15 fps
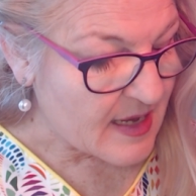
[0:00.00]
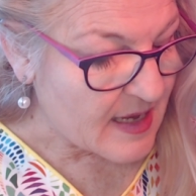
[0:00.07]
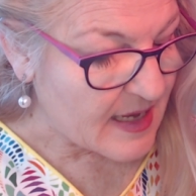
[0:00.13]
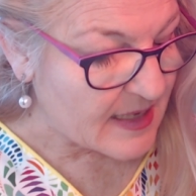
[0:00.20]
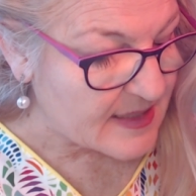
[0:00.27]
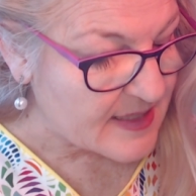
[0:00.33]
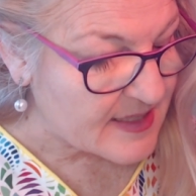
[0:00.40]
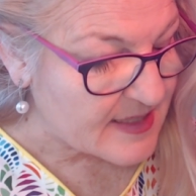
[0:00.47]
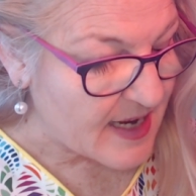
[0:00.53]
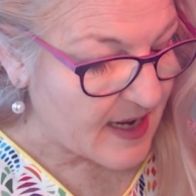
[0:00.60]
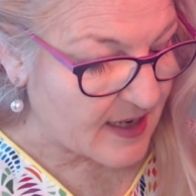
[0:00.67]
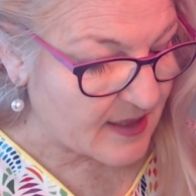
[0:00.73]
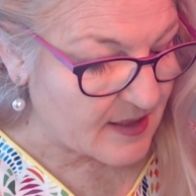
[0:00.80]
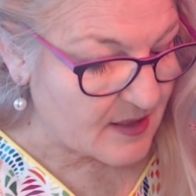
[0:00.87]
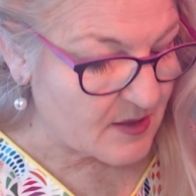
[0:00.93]

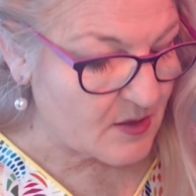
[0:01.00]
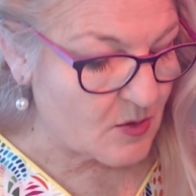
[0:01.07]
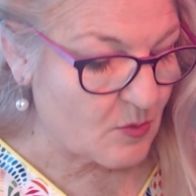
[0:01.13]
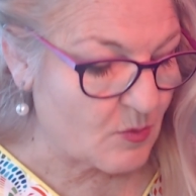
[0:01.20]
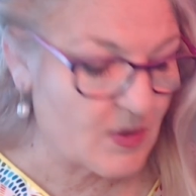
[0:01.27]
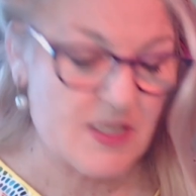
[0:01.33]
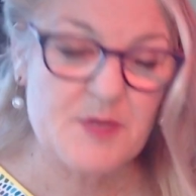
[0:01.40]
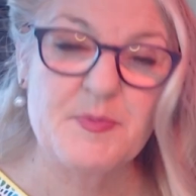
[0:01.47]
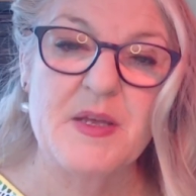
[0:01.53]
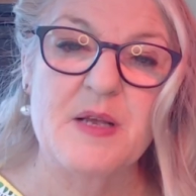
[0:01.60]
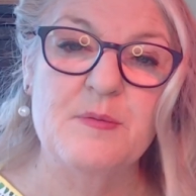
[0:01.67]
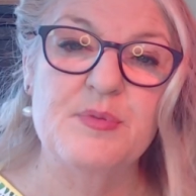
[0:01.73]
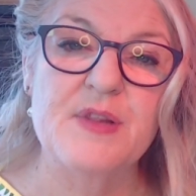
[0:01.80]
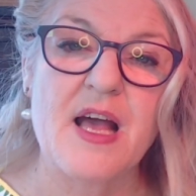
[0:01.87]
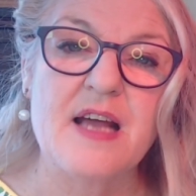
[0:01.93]
Instead, what's being
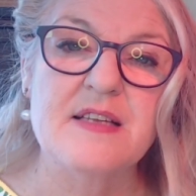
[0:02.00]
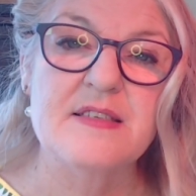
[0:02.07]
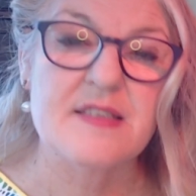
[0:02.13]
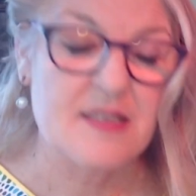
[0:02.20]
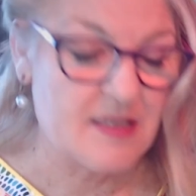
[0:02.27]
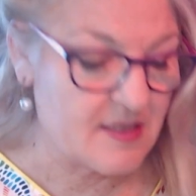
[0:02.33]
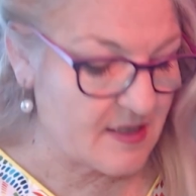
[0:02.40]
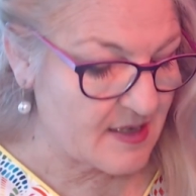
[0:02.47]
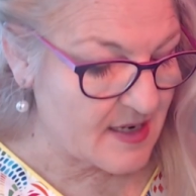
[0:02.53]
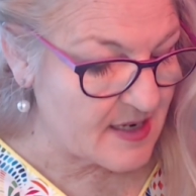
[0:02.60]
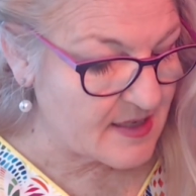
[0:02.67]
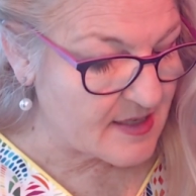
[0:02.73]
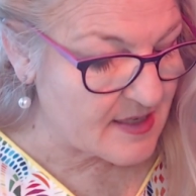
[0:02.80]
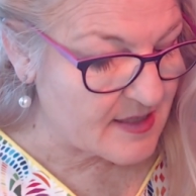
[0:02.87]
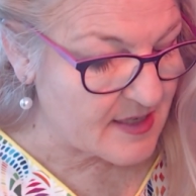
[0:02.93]
planted
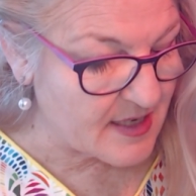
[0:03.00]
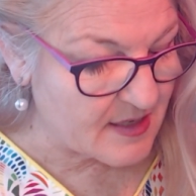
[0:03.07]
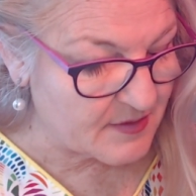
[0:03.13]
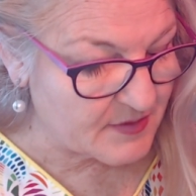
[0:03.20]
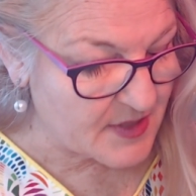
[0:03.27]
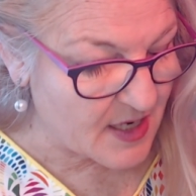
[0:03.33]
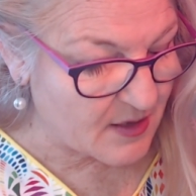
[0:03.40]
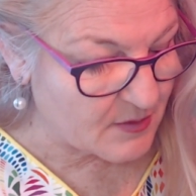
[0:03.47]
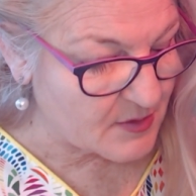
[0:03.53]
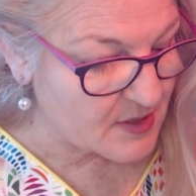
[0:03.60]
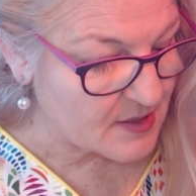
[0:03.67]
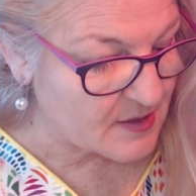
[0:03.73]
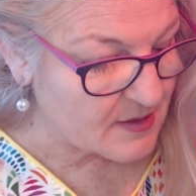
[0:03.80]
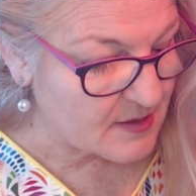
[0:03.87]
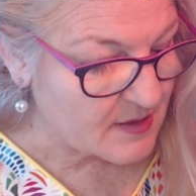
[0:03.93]
is a seed of
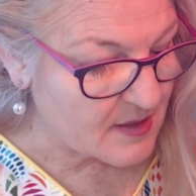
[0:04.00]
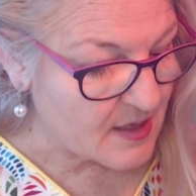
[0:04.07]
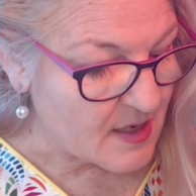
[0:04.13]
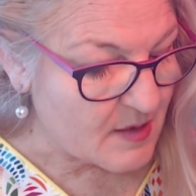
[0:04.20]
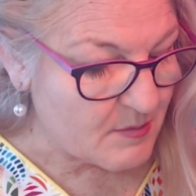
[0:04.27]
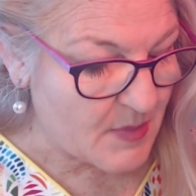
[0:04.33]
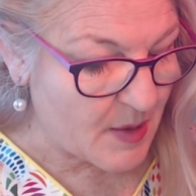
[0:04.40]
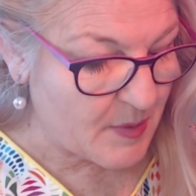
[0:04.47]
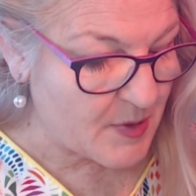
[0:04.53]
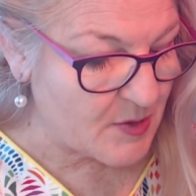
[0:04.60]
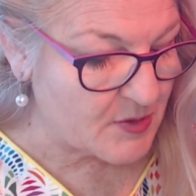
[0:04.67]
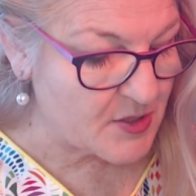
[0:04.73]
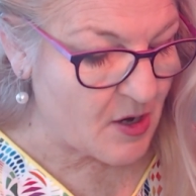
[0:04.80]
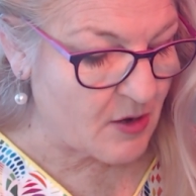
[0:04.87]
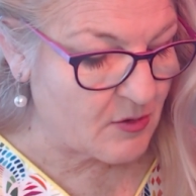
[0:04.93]
doubt. Maybe you
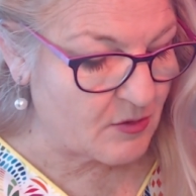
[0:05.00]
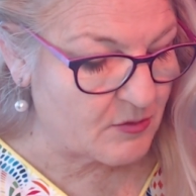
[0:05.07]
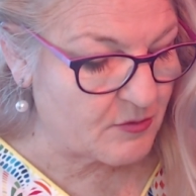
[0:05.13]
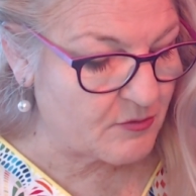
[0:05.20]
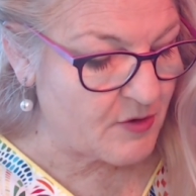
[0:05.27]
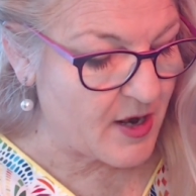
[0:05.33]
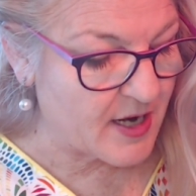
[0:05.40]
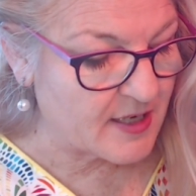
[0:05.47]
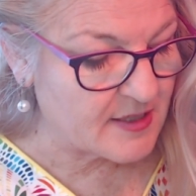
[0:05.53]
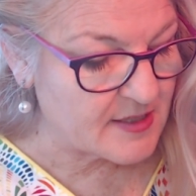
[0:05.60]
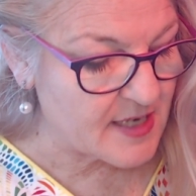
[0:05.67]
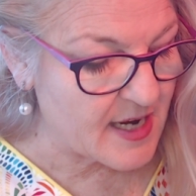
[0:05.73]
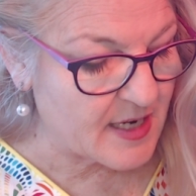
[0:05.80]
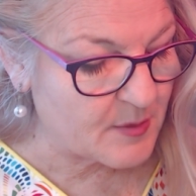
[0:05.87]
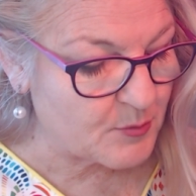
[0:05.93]
saw an old friend
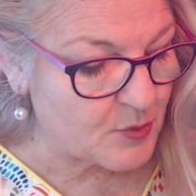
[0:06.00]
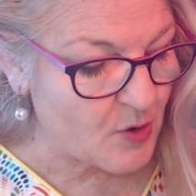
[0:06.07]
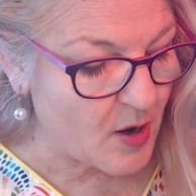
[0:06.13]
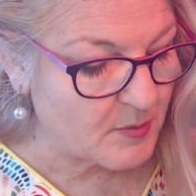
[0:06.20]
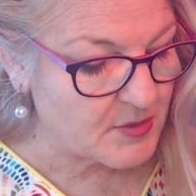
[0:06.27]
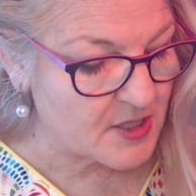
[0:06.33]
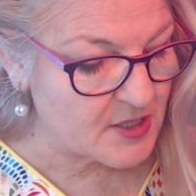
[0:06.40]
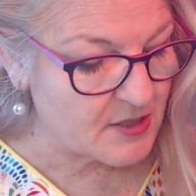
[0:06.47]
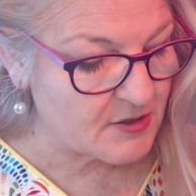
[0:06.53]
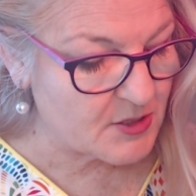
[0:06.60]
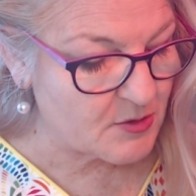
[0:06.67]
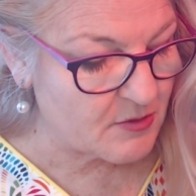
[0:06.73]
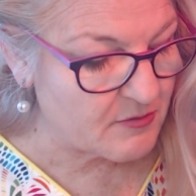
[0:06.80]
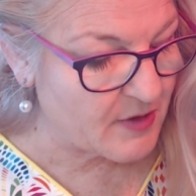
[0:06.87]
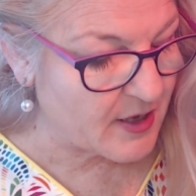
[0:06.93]
and it prompted you
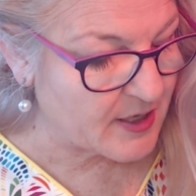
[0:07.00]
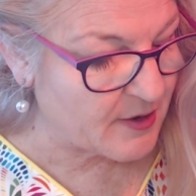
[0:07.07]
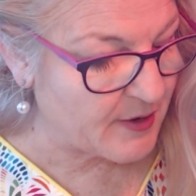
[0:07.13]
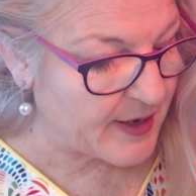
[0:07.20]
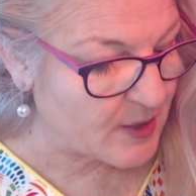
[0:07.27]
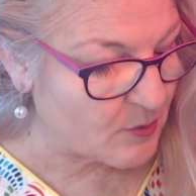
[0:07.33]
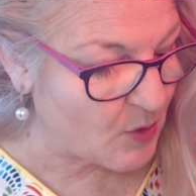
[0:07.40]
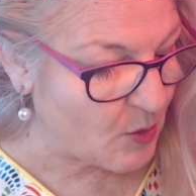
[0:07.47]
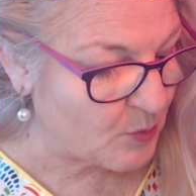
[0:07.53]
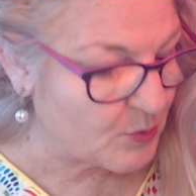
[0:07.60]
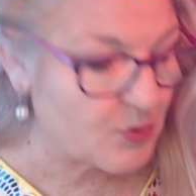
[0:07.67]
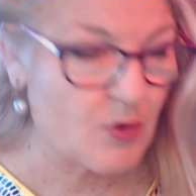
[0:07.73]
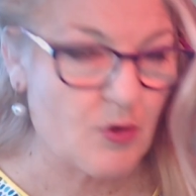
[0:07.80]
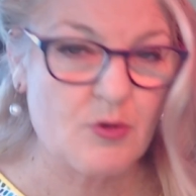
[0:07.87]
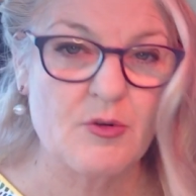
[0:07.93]
to evaluate your own
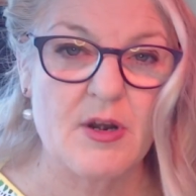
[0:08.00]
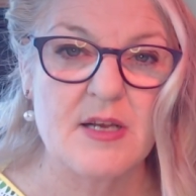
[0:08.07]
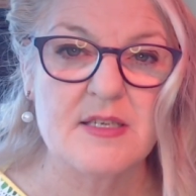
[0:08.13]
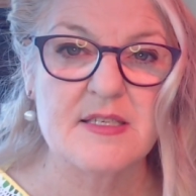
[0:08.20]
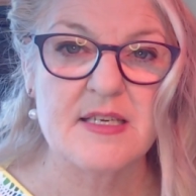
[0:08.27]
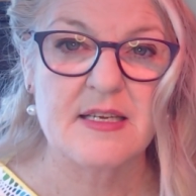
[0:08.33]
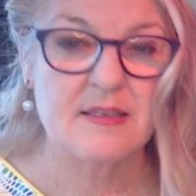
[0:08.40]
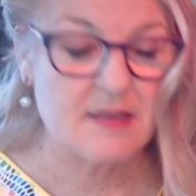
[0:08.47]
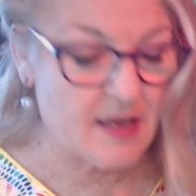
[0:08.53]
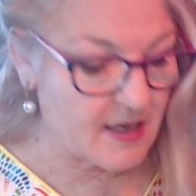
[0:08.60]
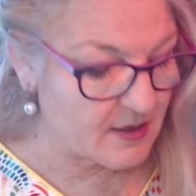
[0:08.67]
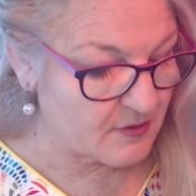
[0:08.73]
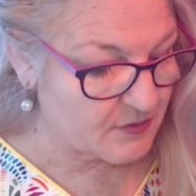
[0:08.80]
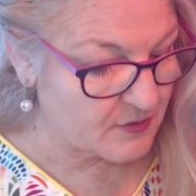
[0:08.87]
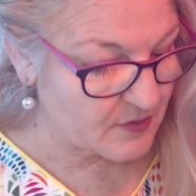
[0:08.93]
progress in
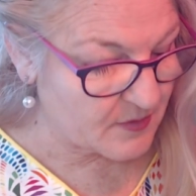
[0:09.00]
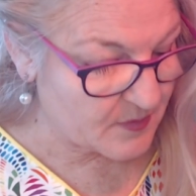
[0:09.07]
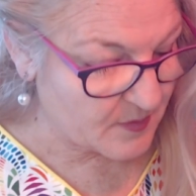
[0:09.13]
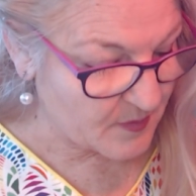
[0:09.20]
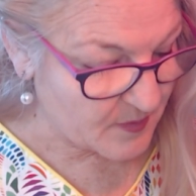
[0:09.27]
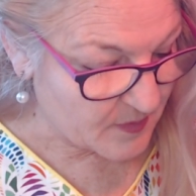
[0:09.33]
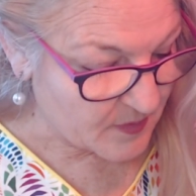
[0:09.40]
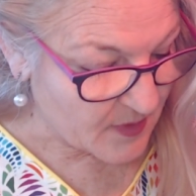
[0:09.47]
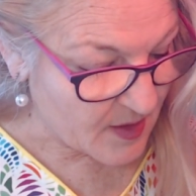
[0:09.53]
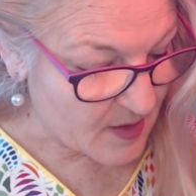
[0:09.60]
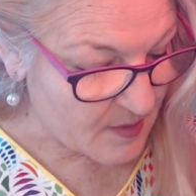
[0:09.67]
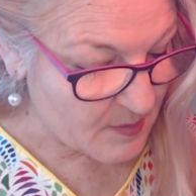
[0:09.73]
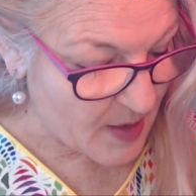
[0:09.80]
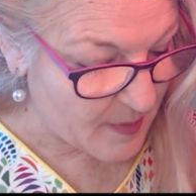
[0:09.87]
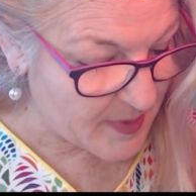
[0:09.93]
life.
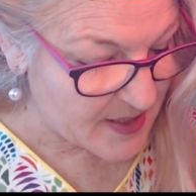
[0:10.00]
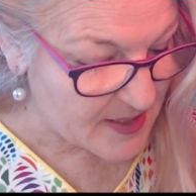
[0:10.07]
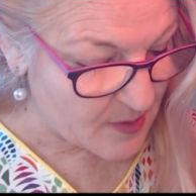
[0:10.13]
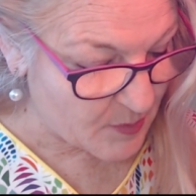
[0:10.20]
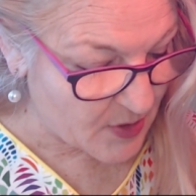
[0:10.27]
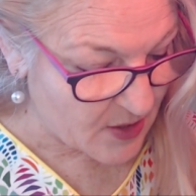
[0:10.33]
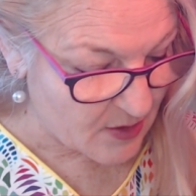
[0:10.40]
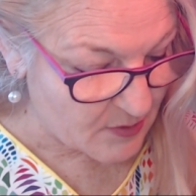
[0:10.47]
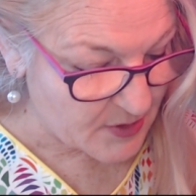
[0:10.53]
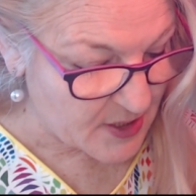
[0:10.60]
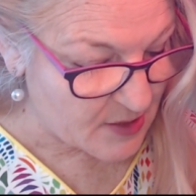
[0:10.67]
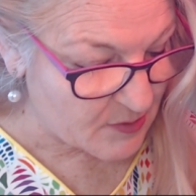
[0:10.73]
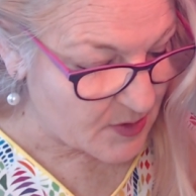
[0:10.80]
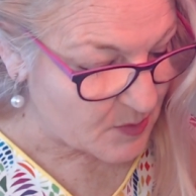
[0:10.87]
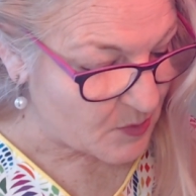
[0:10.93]
Maybe someone close
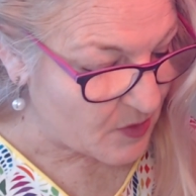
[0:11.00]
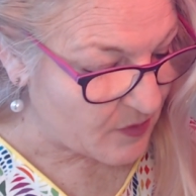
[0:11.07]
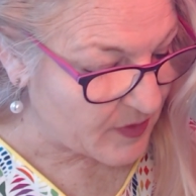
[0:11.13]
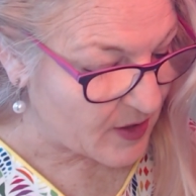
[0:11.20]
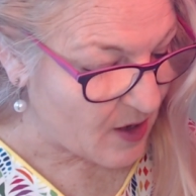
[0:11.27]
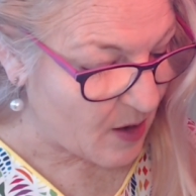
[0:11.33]
to you is moving